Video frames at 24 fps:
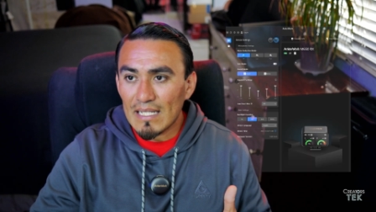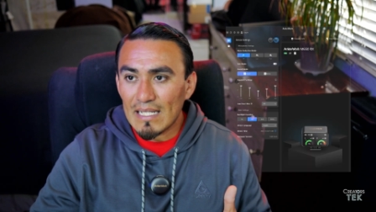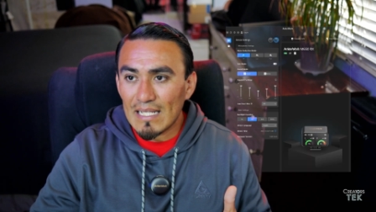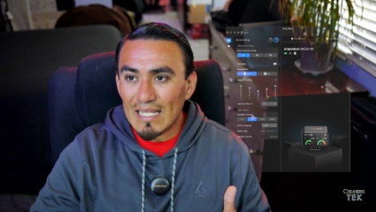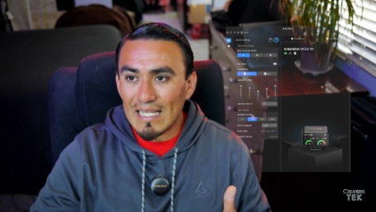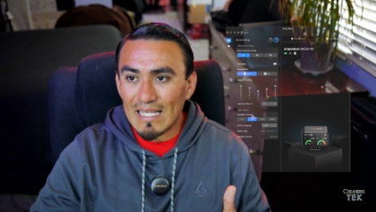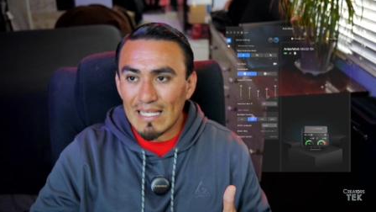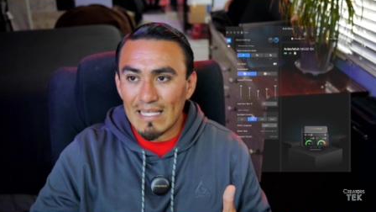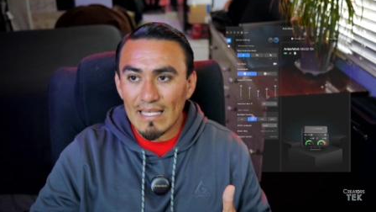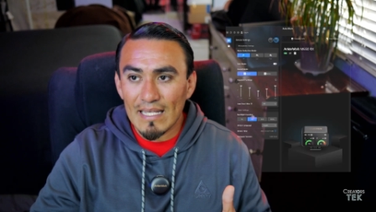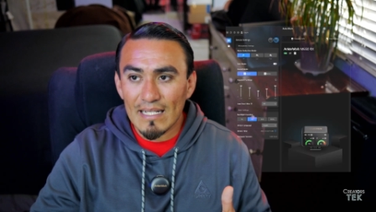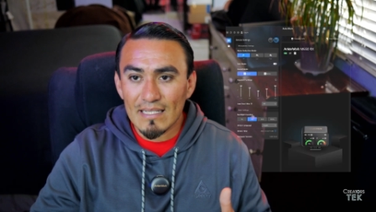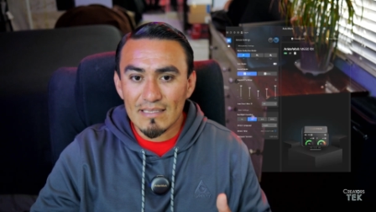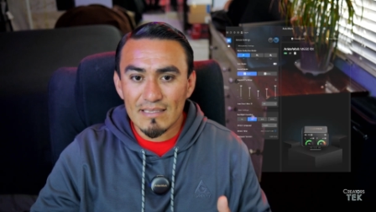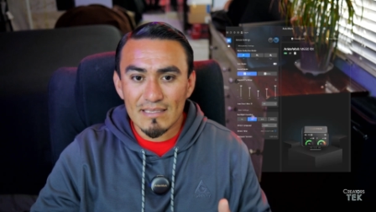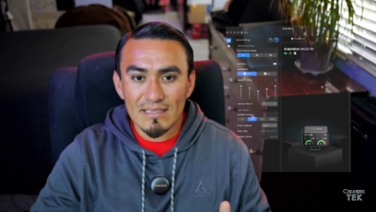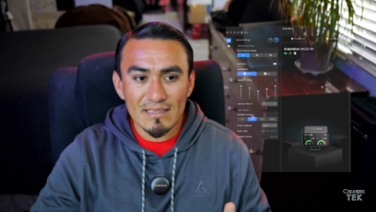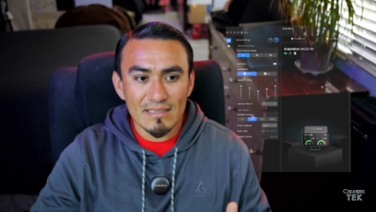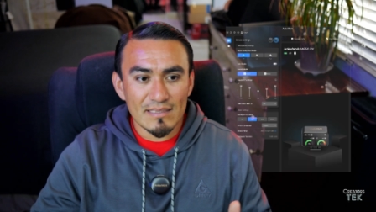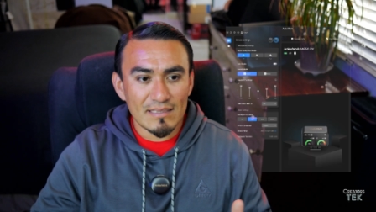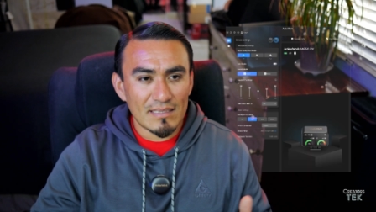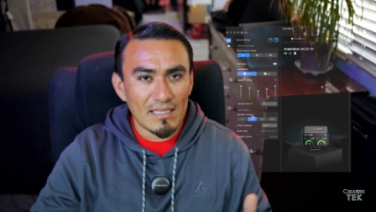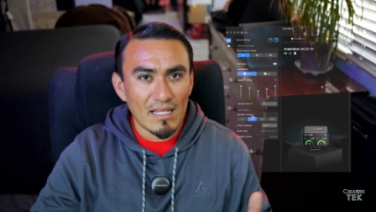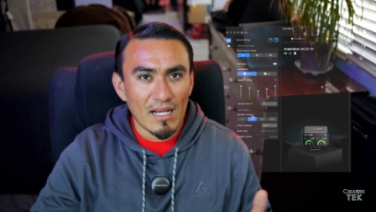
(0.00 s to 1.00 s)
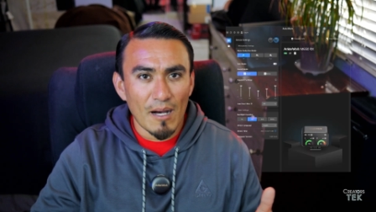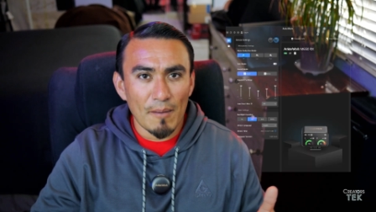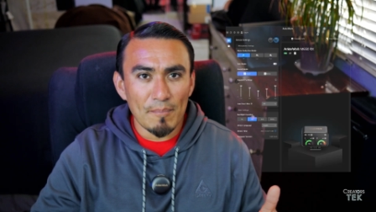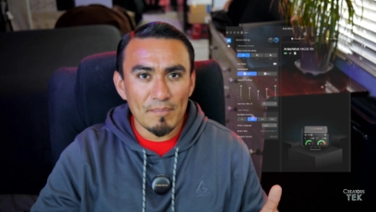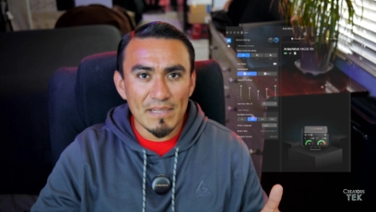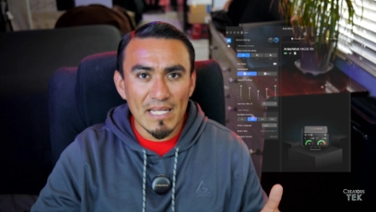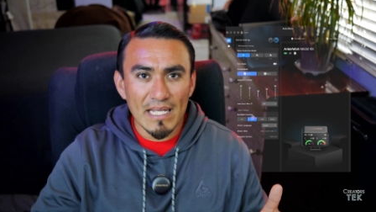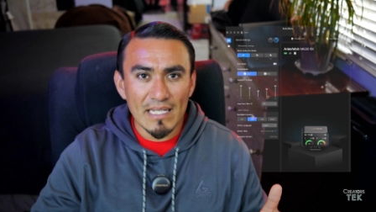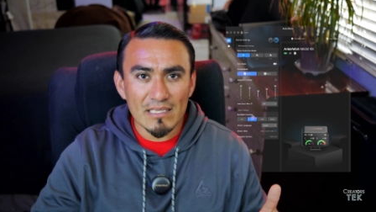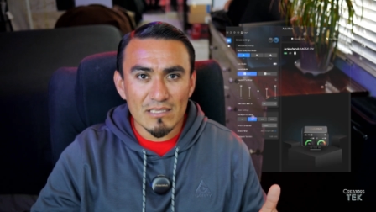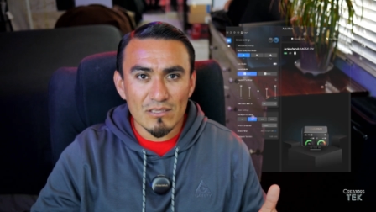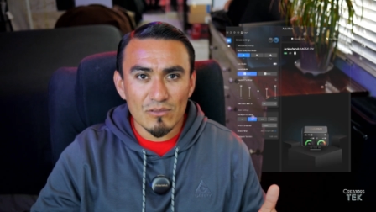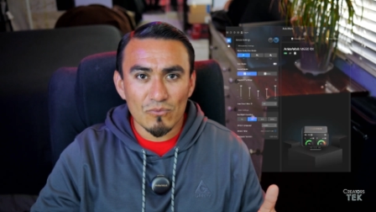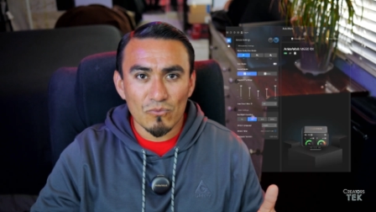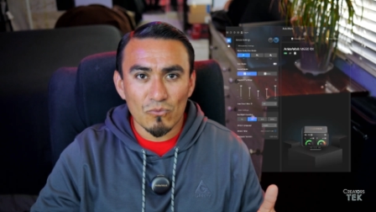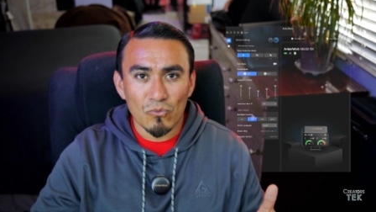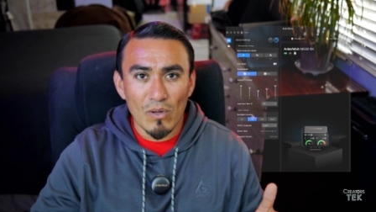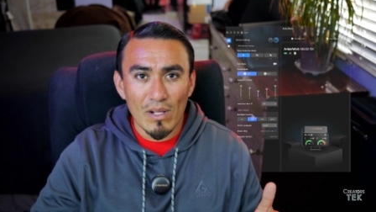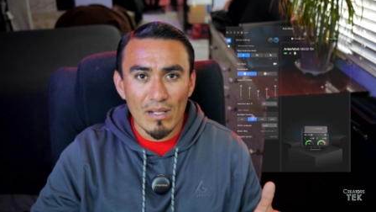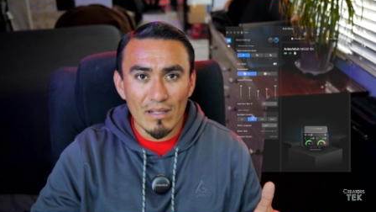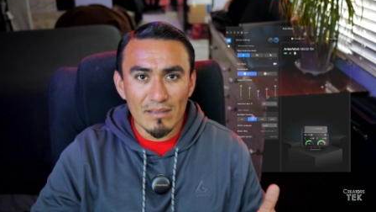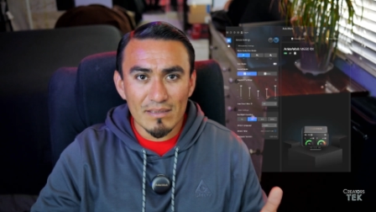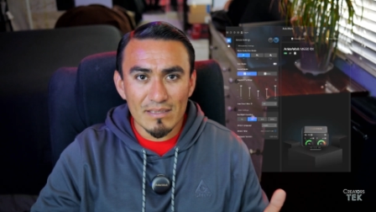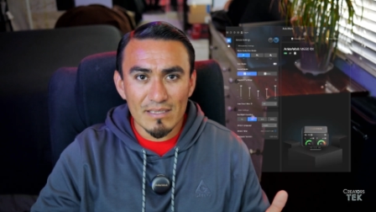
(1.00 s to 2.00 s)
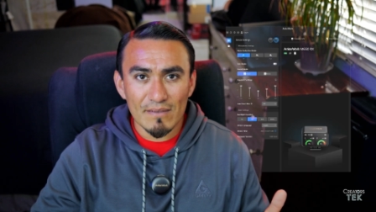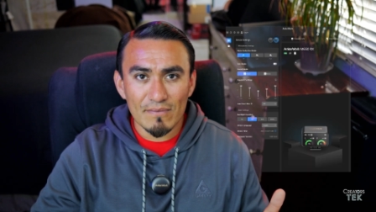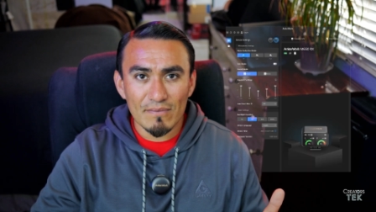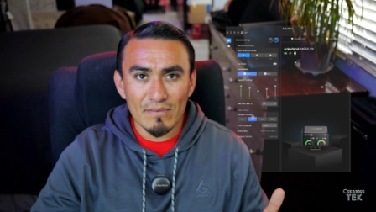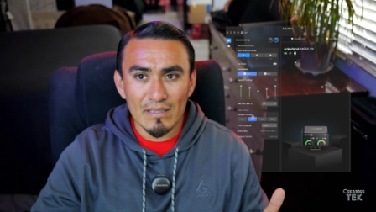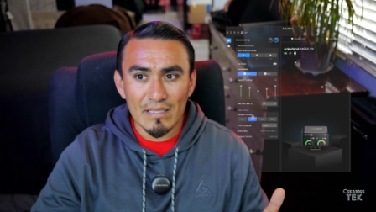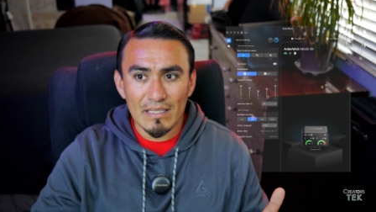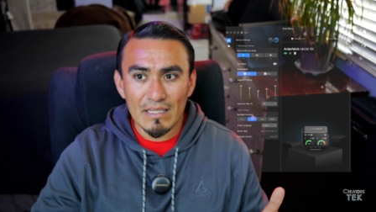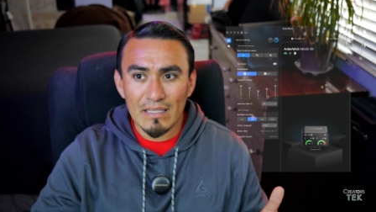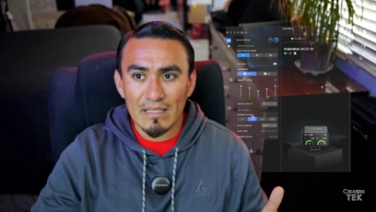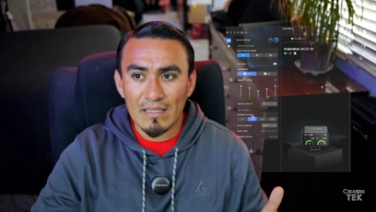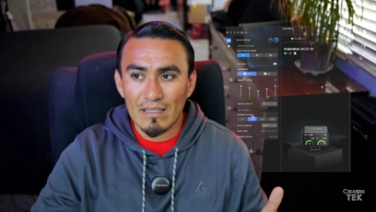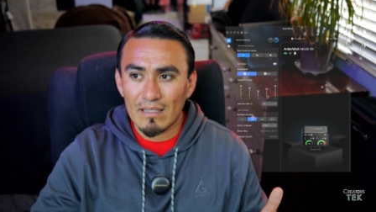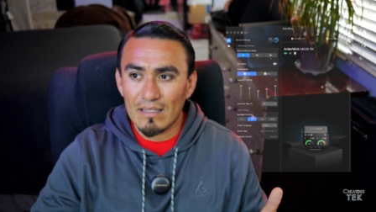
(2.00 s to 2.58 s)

it gets updates relatively